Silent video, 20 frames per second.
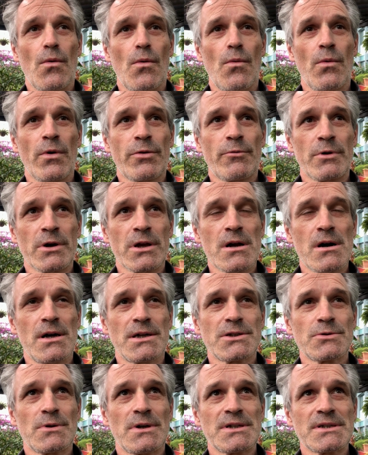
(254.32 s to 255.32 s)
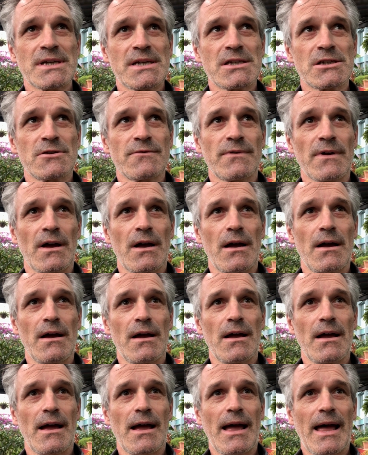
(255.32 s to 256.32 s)
with regard to our sense of
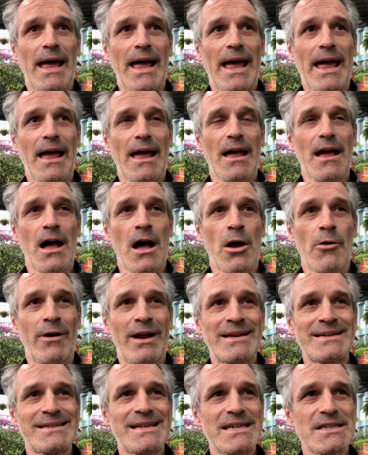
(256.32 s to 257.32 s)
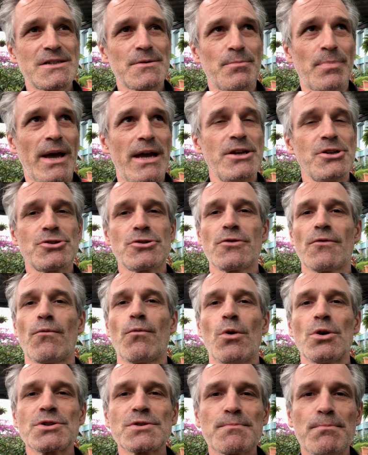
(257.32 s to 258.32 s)
our anticipation of
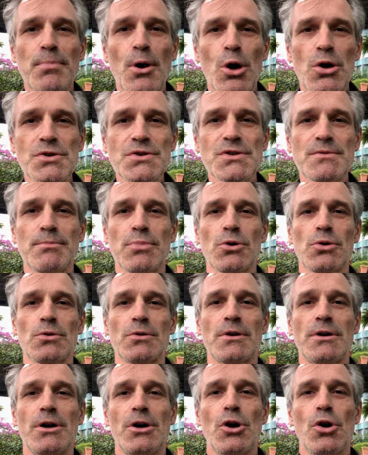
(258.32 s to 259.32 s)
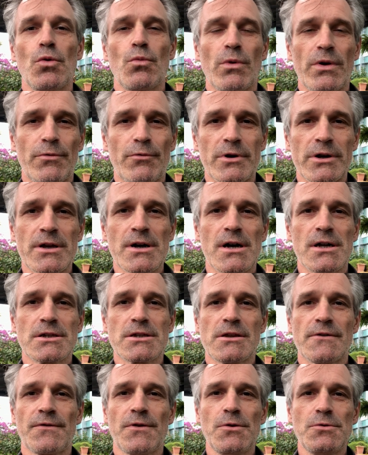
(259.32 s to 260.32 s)
what's possible with regard to
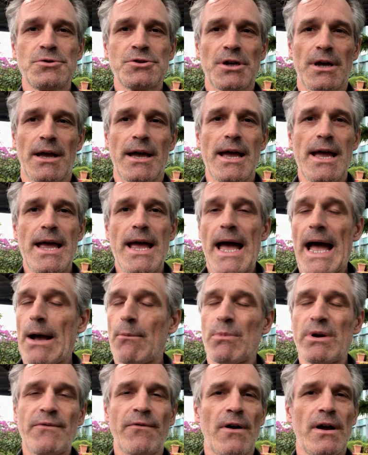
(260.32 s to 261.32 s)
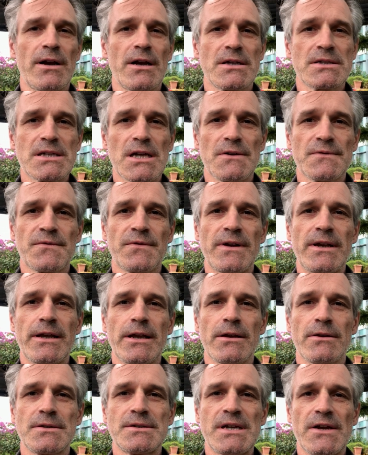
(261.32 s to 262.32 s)
the future, and we find ourselves
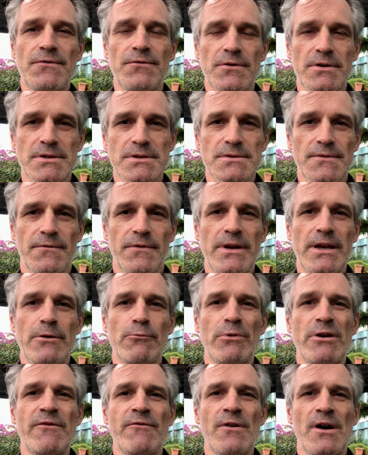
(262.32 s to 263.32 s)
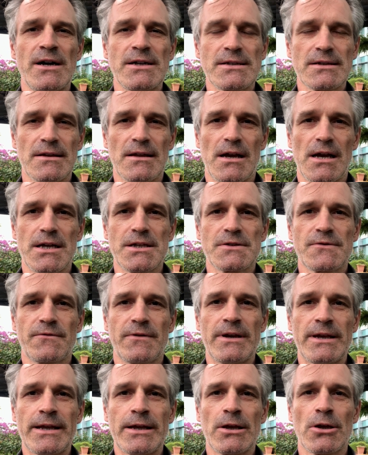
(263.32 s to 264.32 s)
feeling different, feeling revitalized,
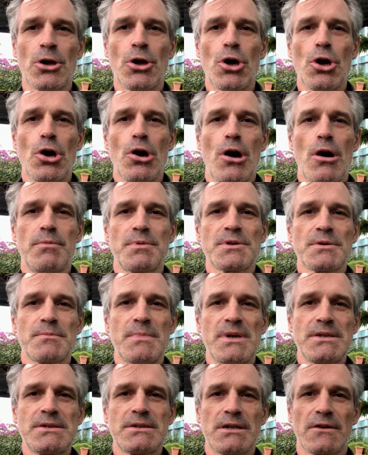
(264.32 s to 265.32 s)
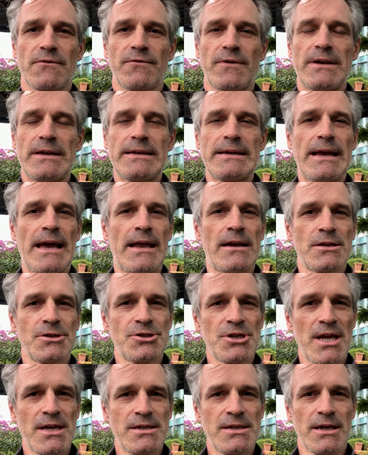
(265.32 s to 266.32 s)
feeling optimistic, feeling
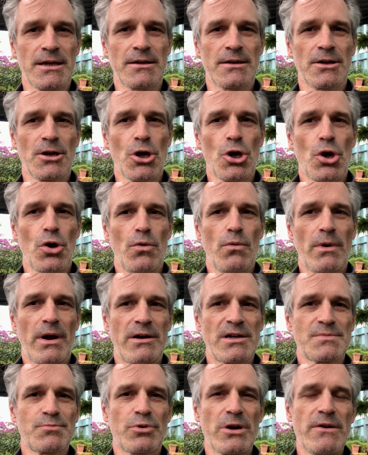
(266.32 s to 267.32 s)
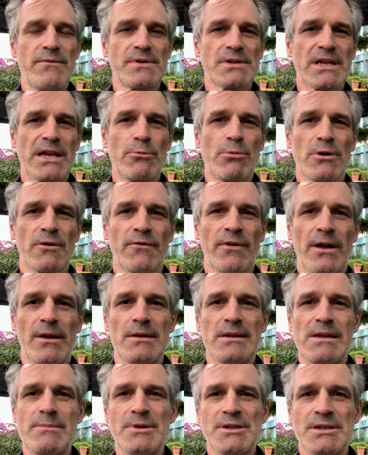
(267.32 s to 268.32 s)
energetic, whereas previously we'd have felt
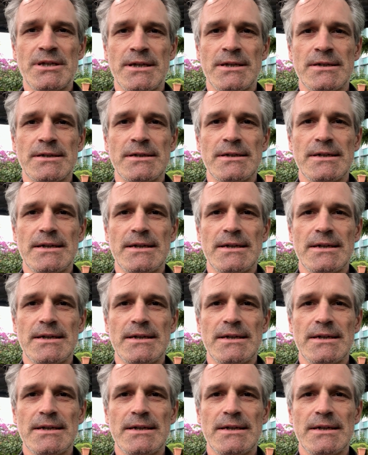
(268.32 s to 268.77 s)
limited,